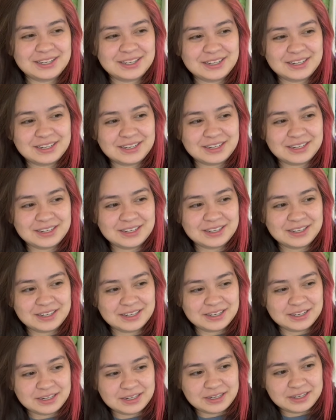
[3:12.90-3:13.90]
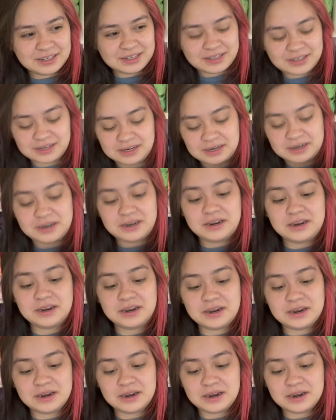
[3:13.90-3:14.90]

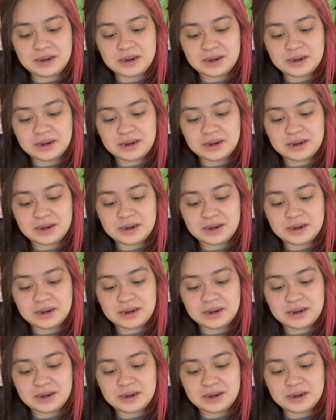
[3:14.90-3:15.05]
Nothing is said.